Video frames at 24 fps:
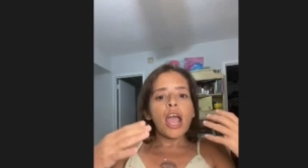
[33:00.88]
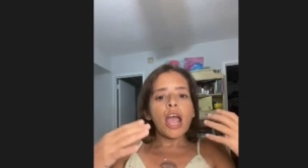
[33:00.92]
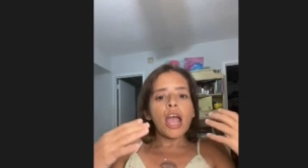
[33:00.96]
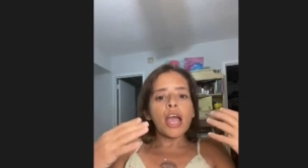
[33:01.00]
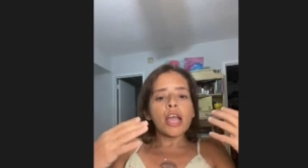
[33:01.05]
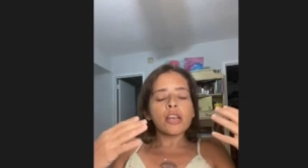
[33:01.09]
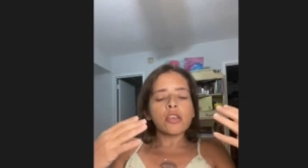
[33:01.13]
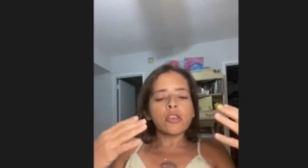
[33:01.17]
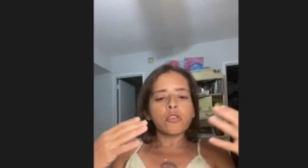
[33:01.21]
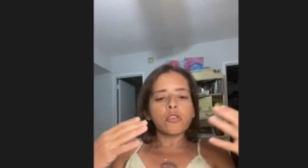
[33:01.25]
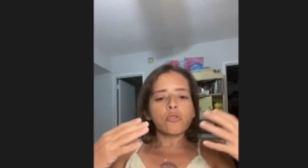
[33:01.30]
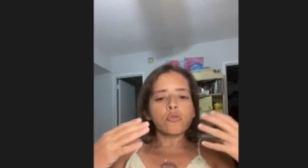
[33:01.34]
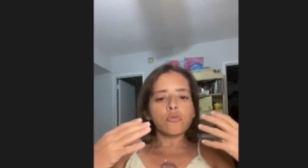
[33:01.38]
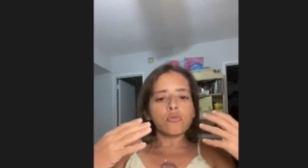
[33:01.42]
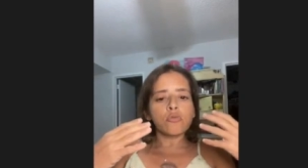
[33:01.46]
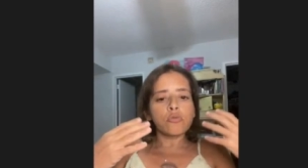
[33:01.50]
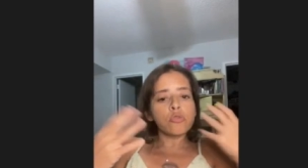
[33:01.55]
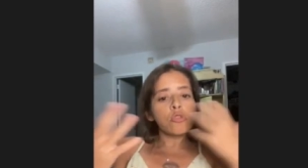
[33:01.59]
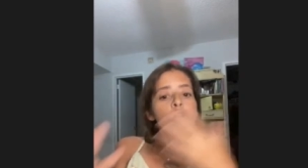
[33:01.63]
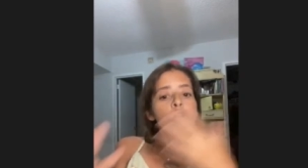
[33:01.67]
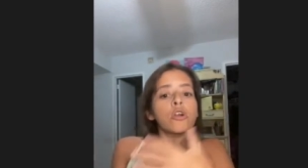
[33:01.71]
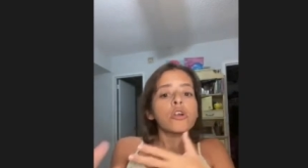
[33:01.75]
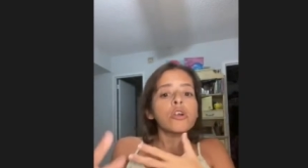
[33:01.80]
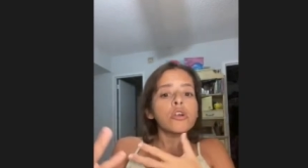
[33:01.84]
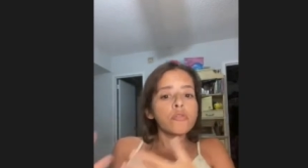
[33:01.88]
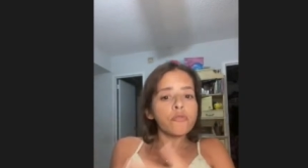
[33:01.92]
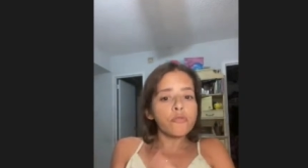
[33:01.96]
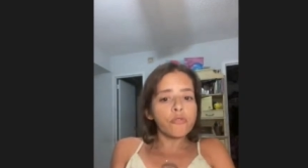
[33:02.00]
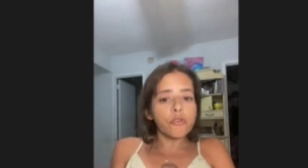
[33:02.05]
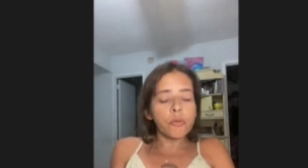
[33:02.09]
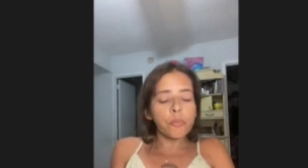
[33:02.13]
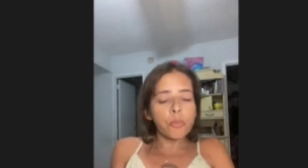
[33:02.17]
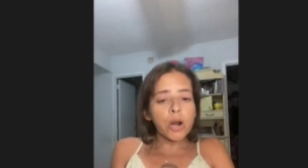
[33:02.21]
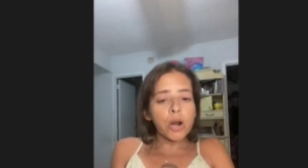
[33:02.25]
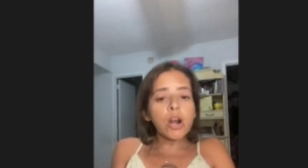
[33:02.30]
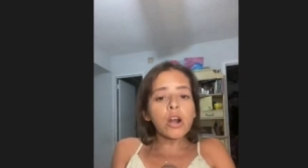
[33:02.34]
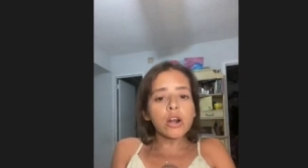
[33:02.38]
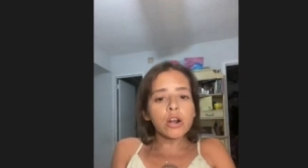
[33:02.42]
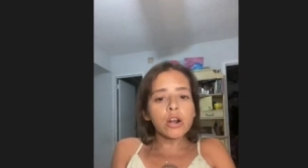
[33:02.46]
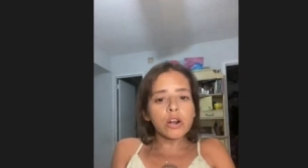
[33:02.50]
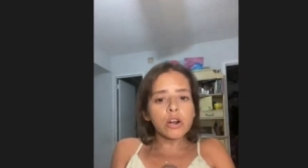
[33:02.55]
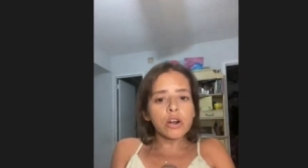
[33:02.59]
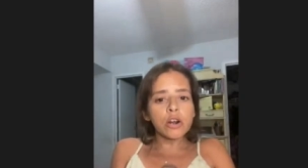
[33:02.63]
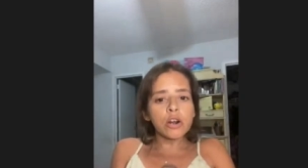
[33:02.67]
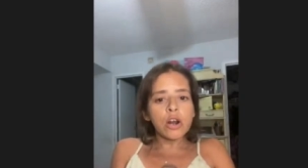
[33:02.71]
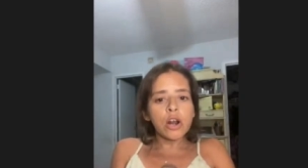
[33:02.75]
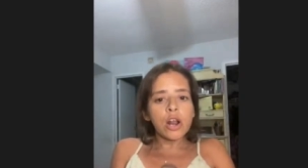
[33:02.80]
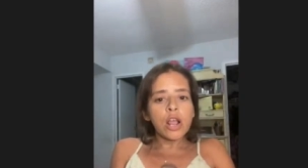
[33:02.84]
and you learn from
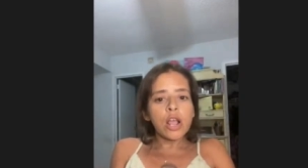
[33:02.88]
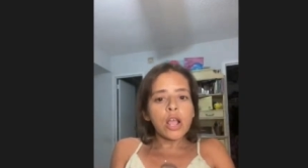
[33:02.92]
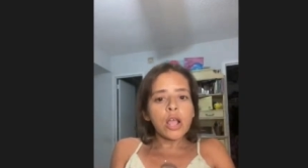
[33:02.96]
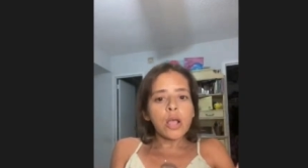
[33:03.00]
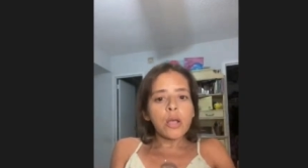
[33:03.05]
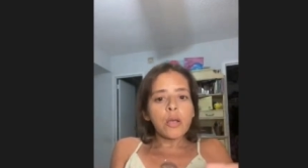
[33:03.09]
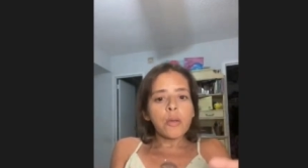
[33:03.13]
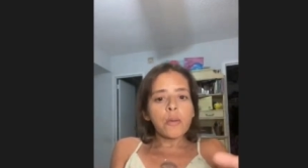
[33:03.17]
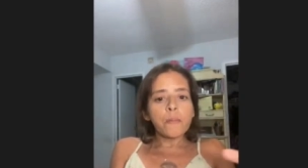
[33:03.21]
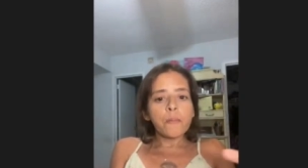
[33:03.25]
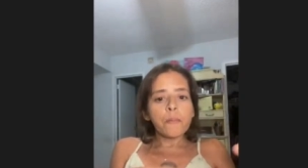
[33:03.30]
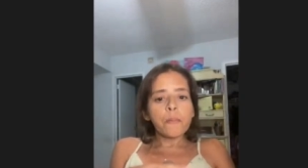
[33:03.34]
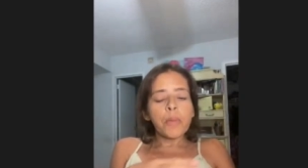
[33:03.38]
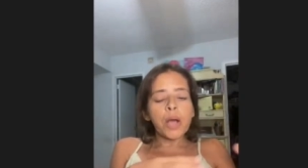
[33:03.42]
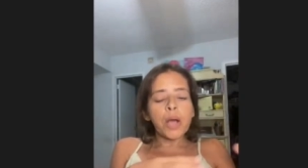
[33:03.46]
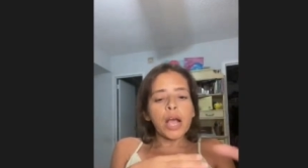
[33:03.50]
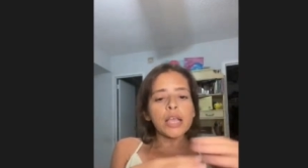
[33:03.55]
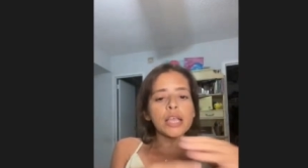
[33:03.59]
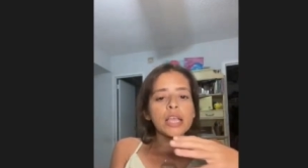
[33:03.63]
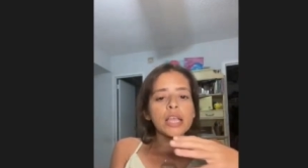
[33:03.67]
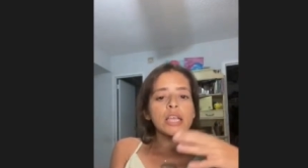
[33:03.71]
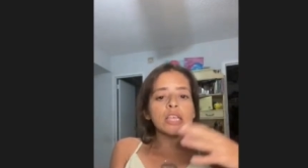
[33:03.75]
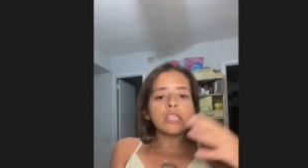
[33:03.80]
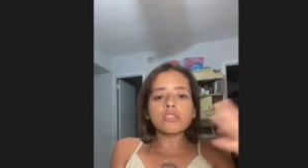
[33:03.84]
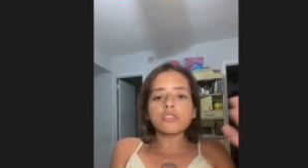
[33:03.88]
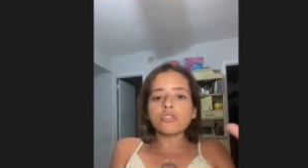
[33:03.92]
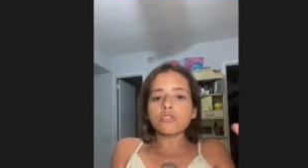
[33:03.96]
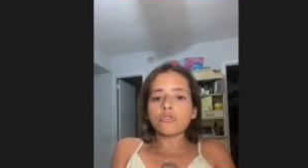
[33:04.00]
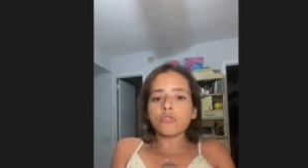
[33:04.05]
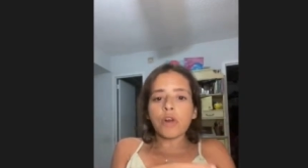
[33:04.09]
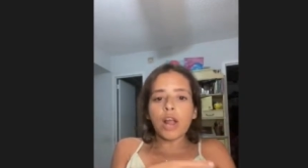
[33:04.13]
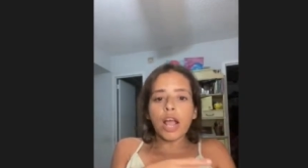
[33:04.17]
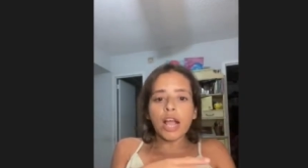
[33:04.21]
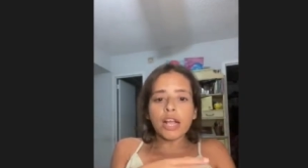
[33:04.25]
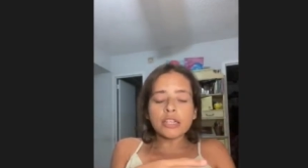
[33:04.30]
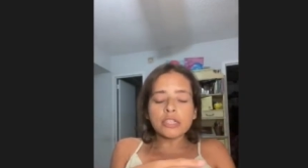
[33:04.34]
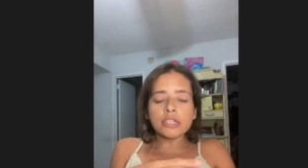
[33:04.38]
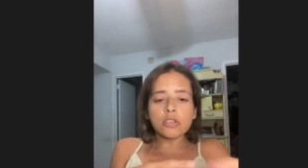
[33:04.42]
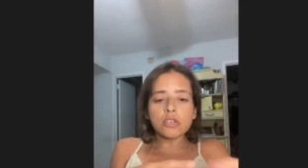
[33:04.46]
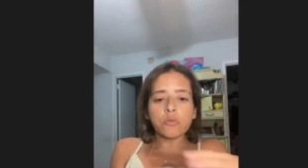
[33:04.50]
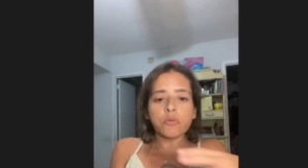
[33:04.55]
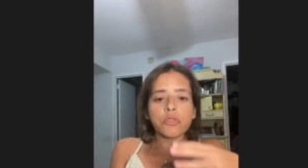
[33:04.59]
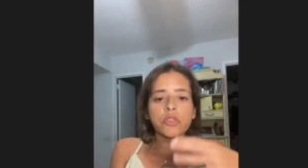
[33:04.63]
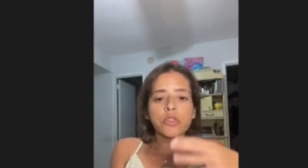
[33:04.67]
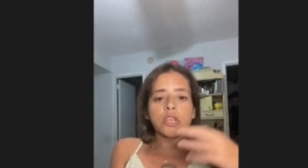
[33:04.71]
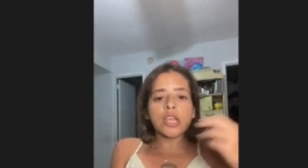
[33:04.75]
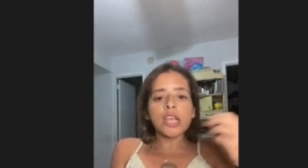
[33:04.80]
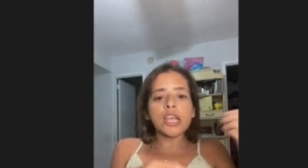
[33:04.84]
her by interacting
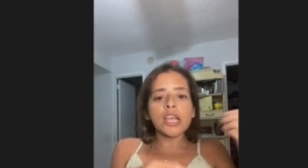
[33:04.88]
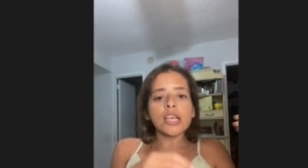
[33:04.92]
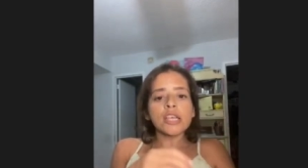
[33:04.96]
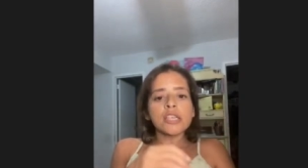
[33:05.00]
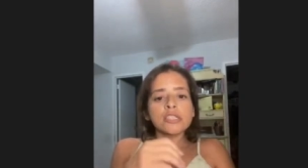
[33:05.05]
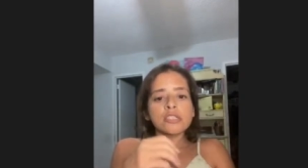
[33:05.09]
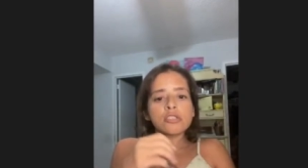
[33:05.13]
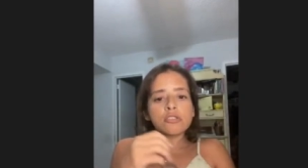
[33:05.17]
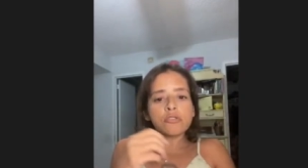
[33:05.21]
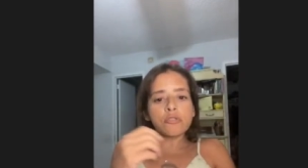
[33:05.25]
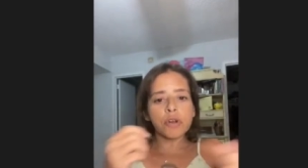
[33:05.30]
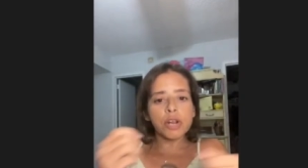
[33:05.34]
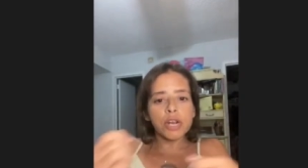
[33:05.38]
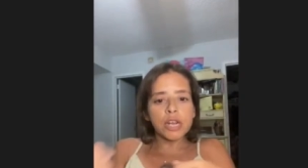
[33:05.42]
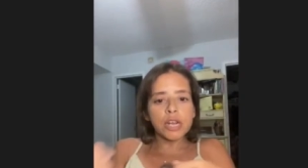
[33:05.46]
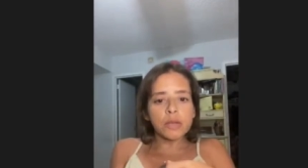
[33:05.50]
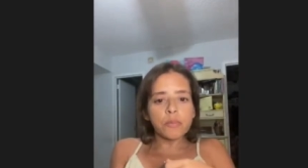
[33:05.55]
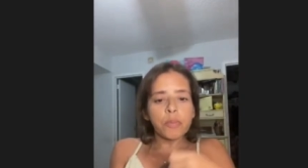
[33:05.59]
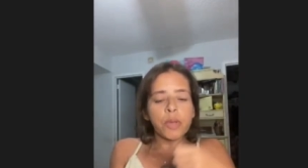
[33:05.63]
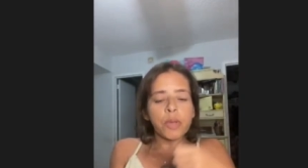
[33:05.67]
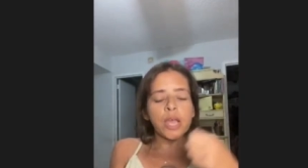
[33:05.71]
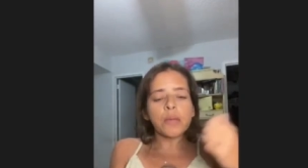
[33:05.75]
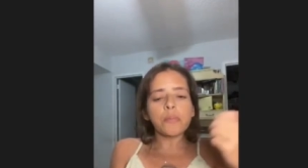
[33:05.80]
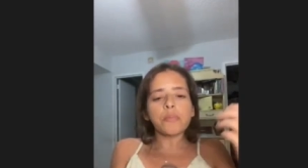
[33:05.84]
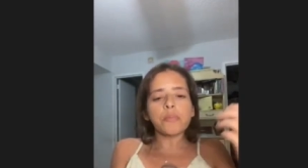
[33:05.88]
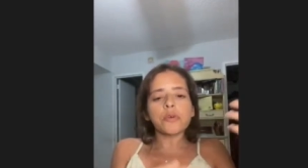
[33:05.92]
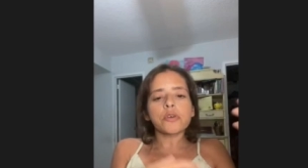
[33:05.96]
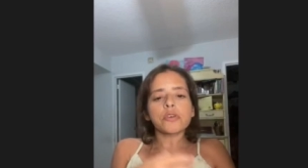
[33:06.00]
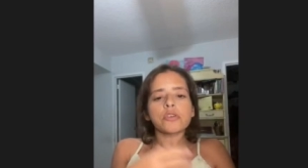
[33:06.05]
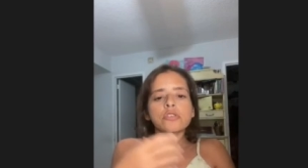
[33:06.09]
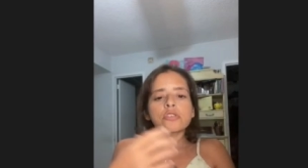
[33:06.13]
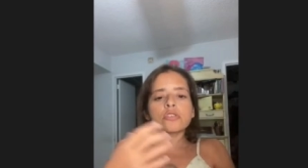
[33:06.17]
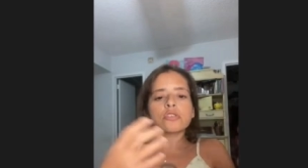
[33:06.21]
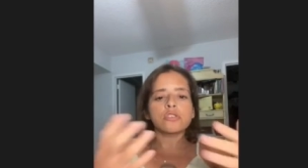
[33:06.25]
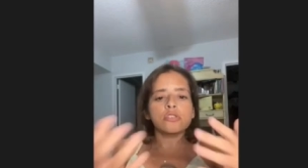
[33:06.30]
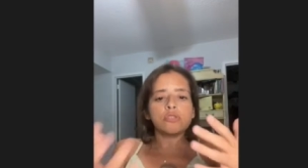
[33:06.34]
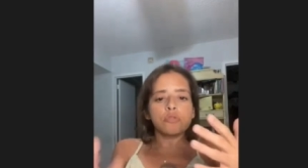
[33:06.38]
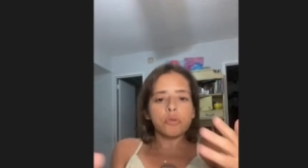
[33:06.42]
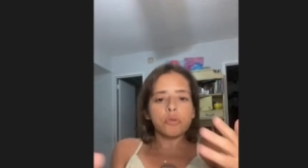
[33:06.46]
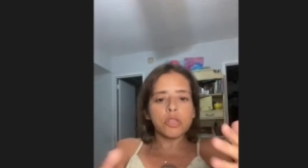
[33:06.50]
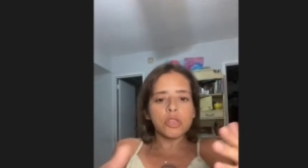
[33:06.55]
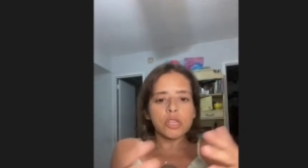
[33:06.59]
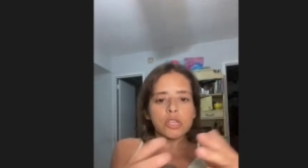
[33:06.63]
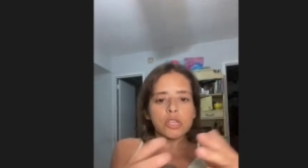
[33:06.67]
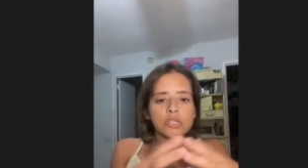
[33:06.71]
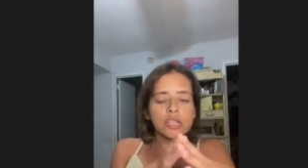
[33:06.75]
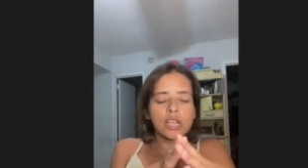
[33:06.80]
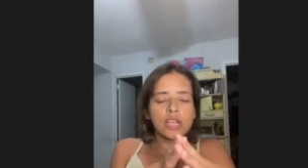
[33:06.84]
with the kids, grading papers,
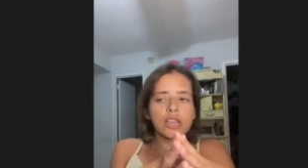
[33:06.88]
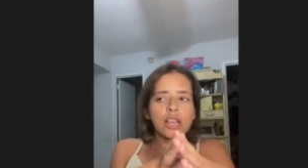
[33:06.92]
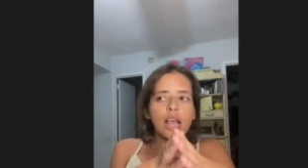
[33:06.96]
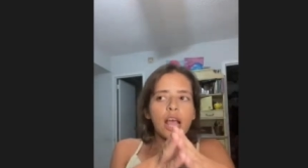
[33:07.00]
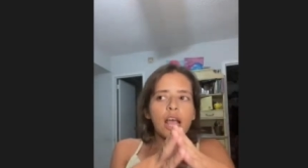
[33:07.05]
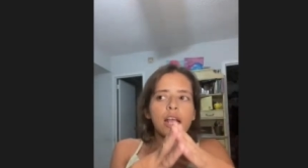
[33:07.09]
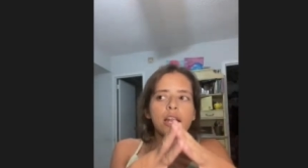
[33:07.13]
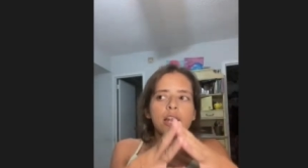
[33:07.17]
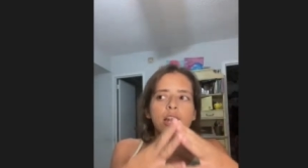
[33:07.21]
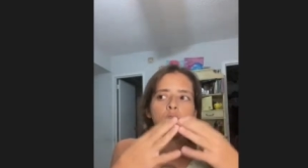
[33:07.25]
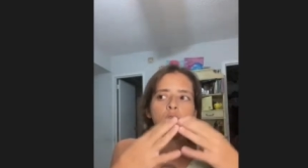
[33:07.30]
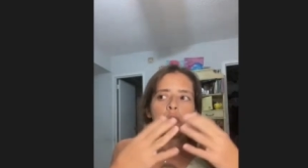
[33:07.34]
doing things like that.